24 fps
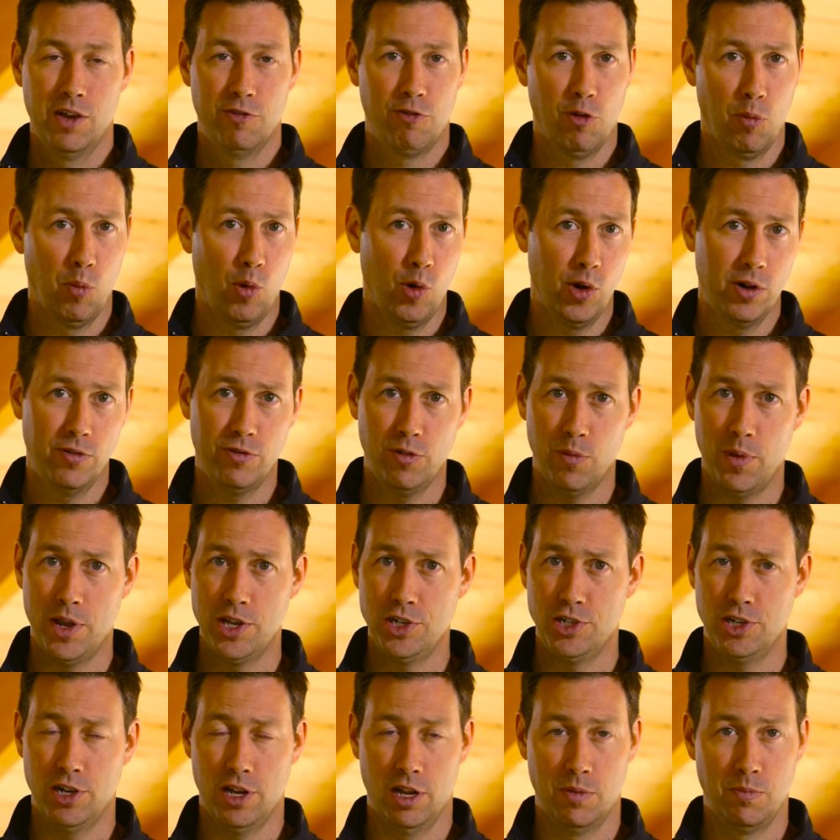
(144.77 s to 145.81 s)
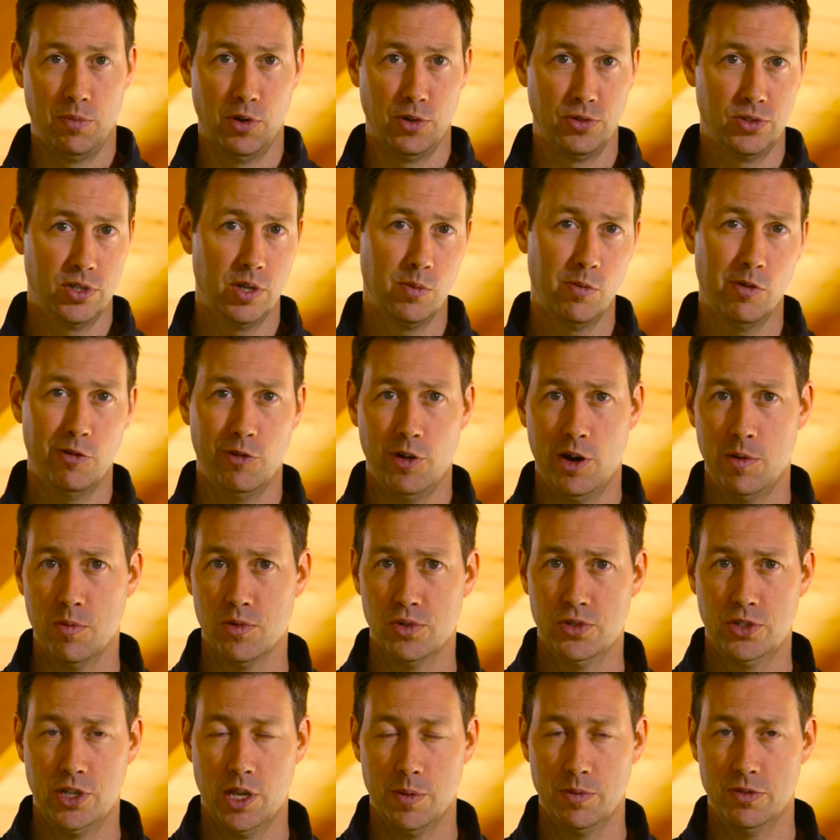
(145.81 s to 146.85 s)
For more information on both timber frame
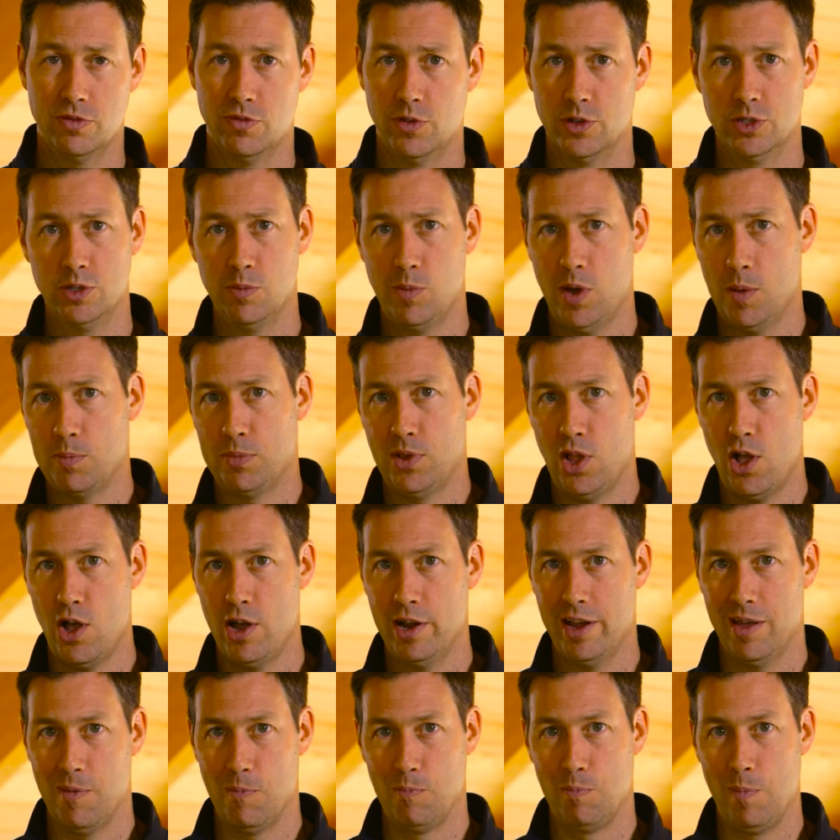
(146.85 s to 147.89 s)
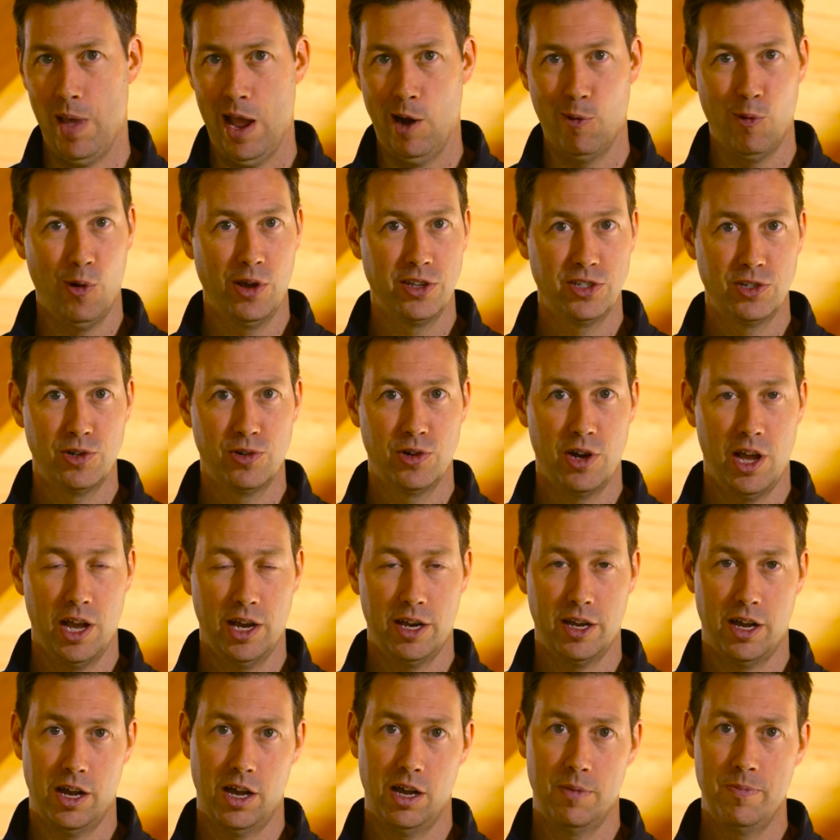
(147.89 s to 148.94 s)
or SIPs, visit my blog at
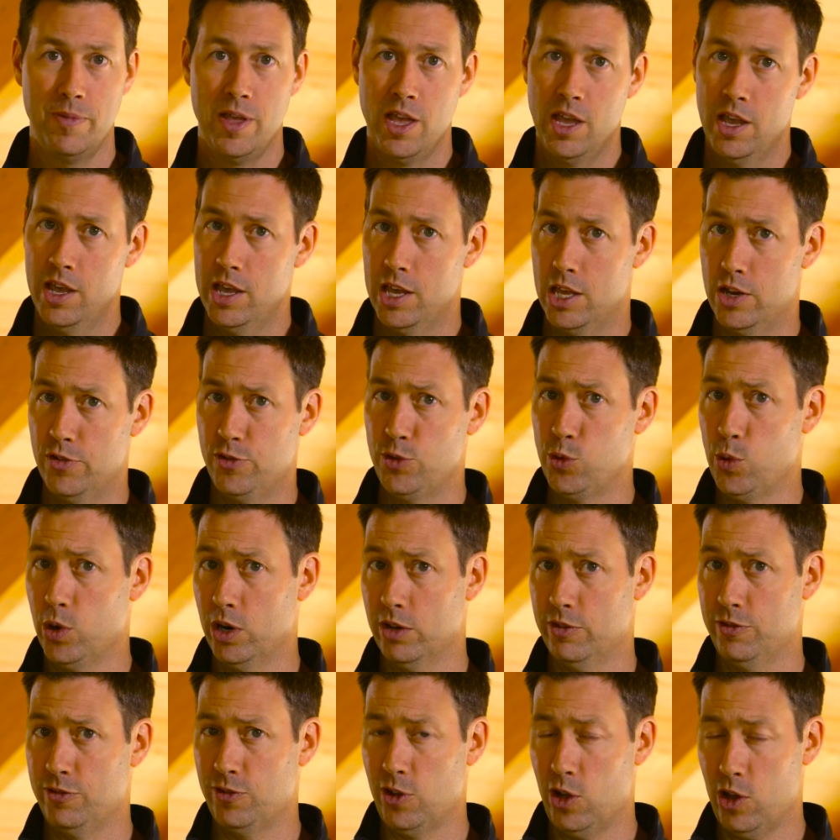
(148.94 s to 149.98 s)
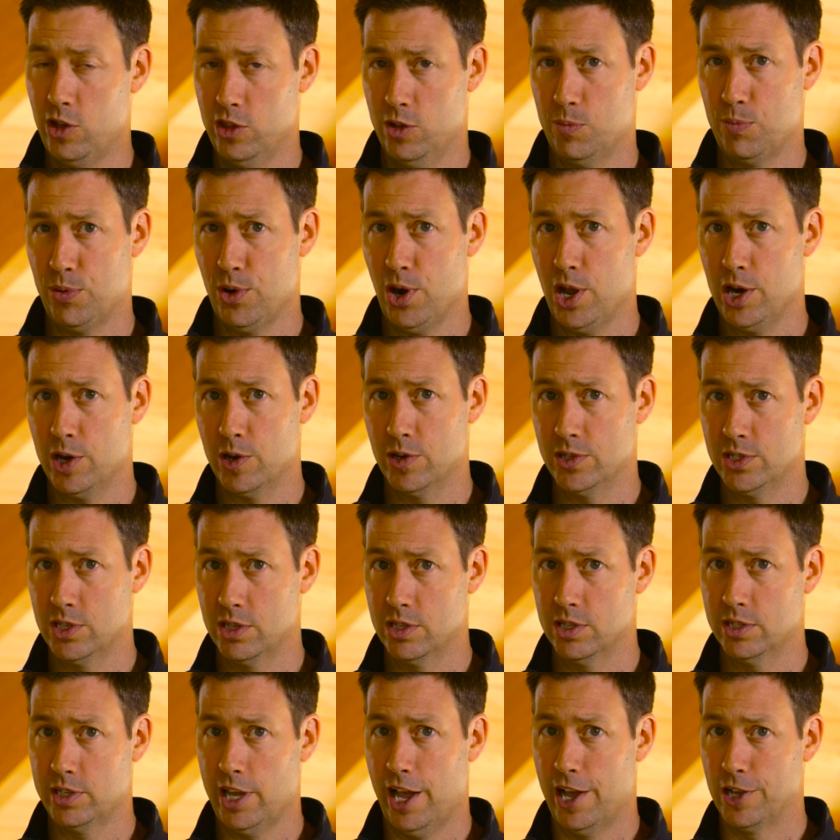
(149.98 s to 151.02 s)
mattrisinger.com. And if you want to follow the progress
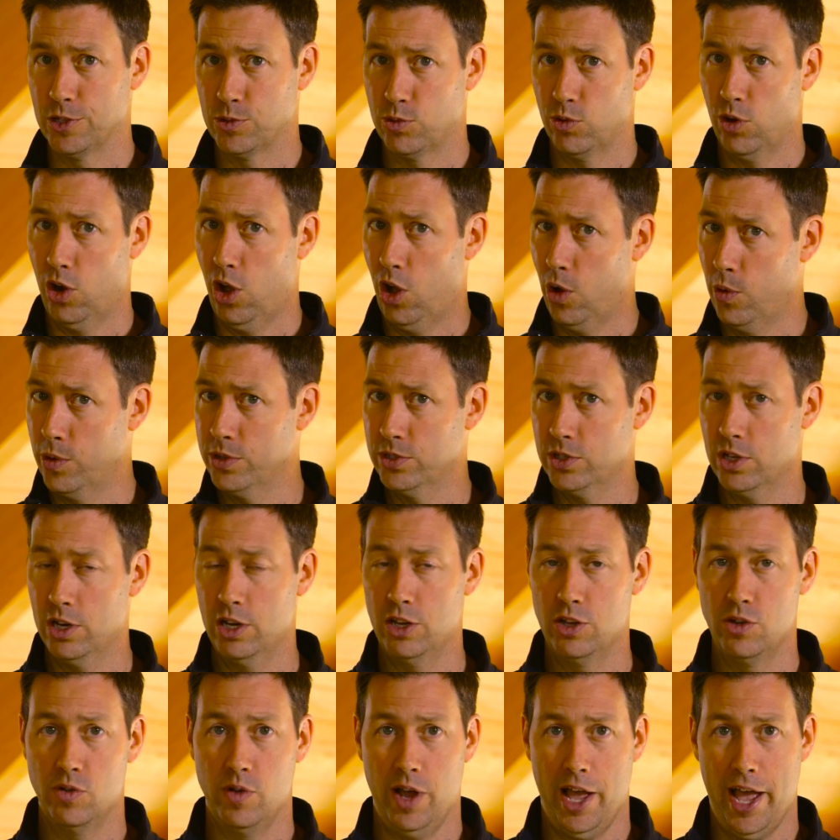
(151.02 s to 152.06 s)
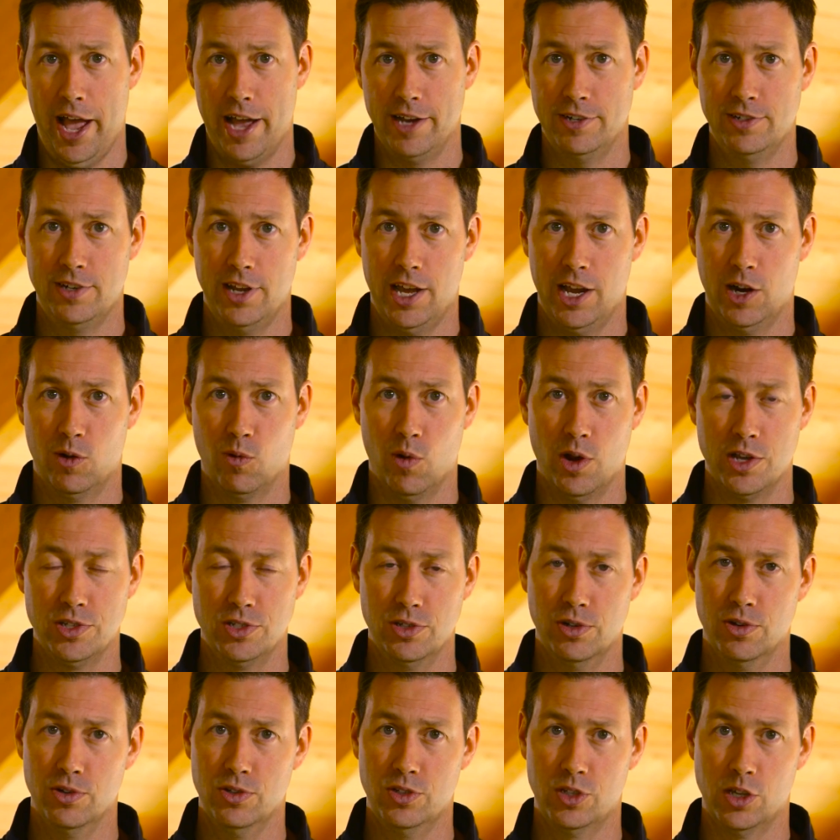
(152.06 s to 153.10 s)
of this house, we're always going to do hashtag
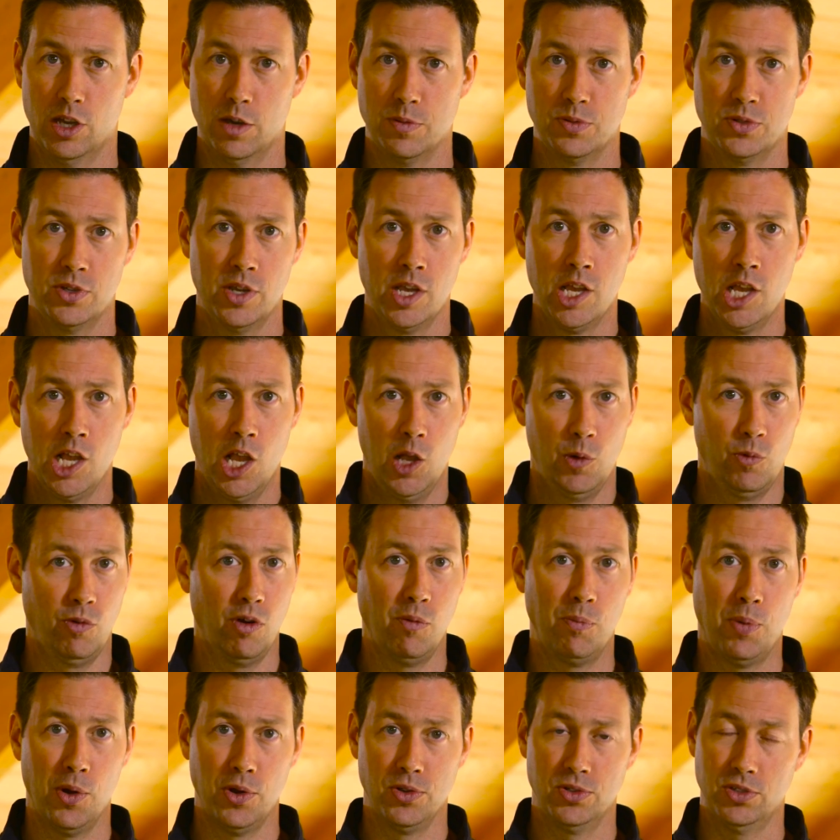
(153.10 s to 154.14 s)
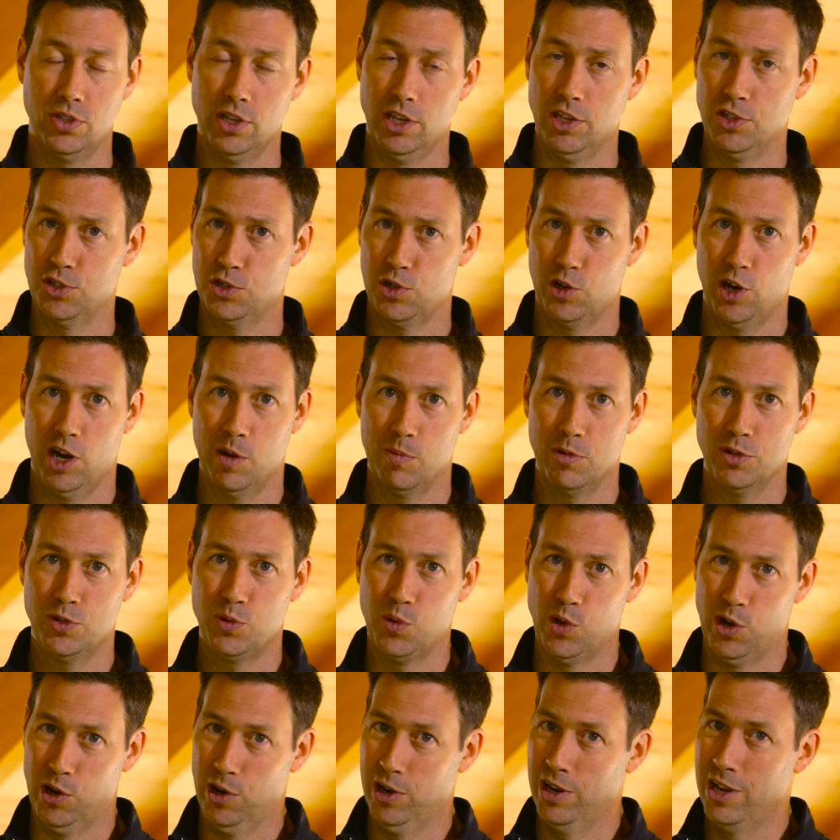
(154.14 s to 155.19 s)
Risinger SIPs when we post to Instagram or
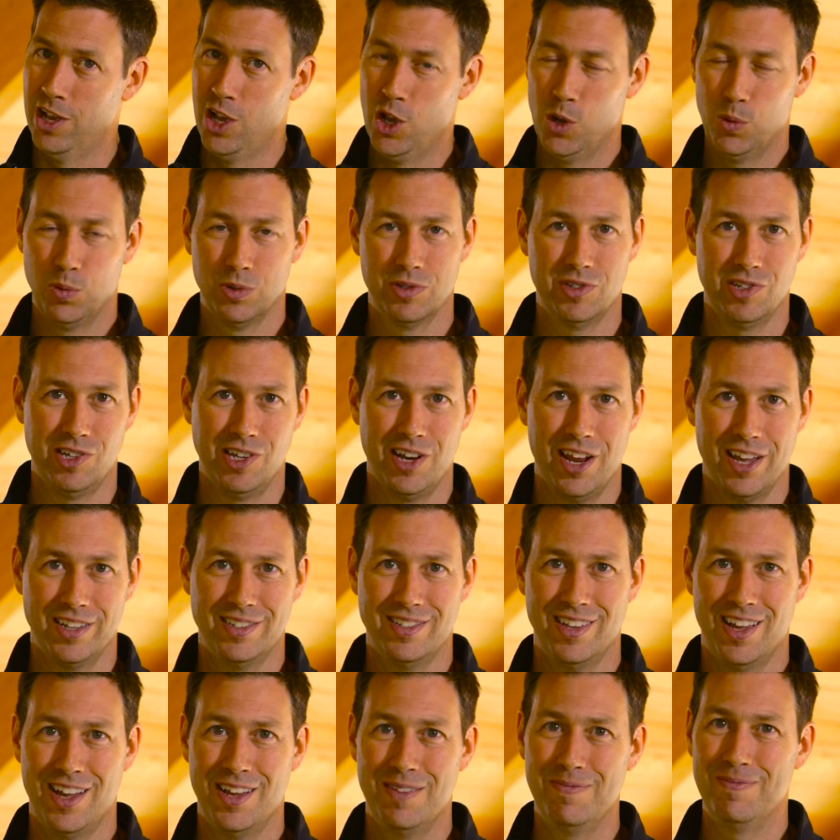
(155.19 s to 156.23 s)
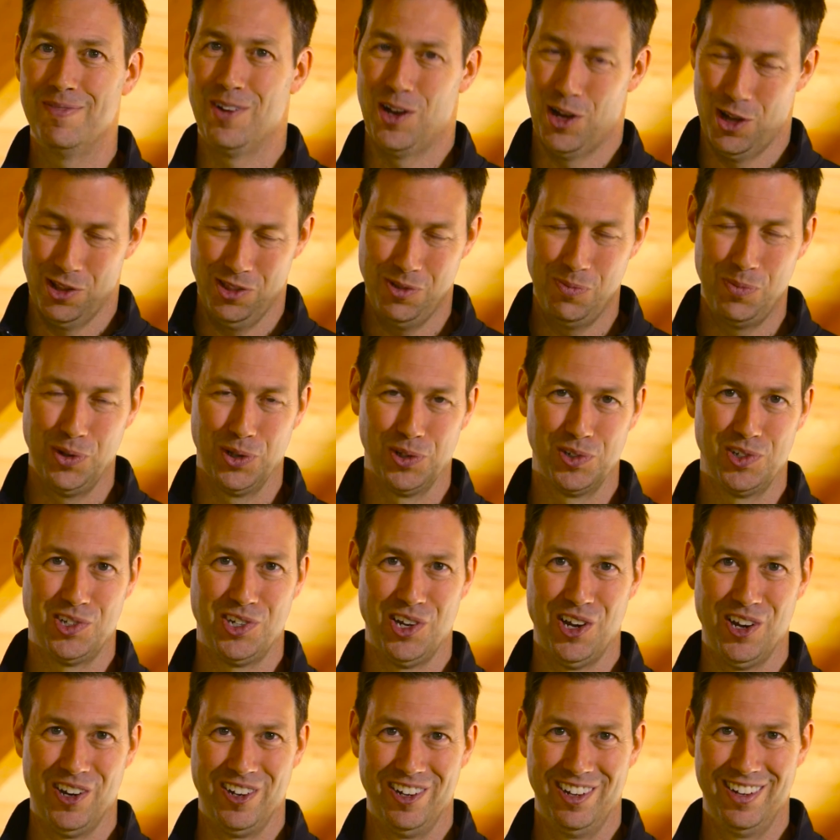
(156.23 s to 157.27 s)
Twitter. We'll see you next time on The Build
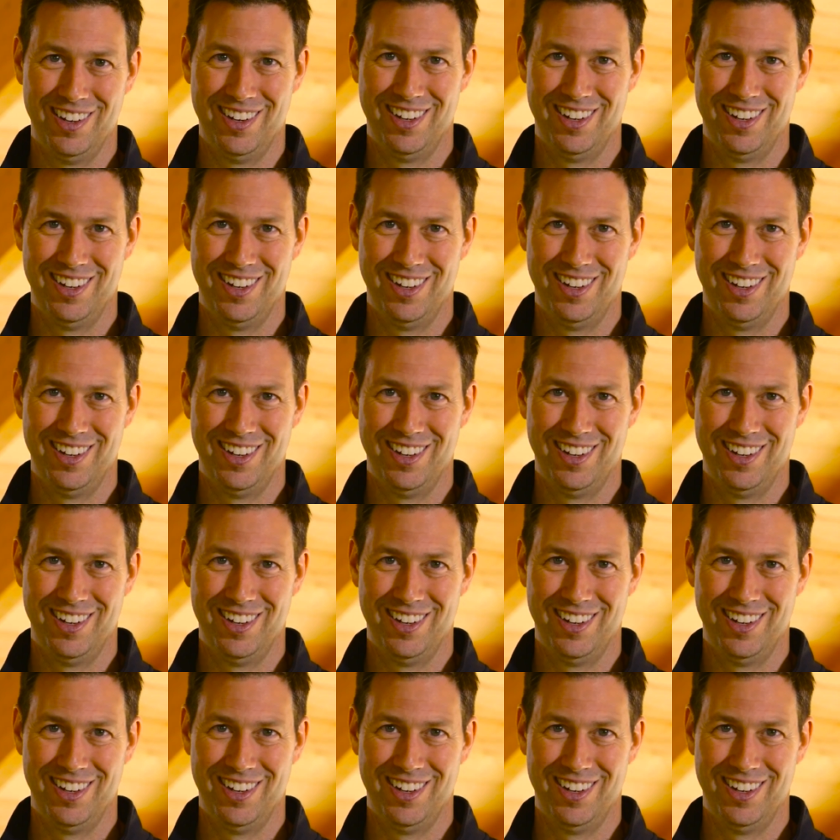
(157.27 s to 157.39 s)
Show.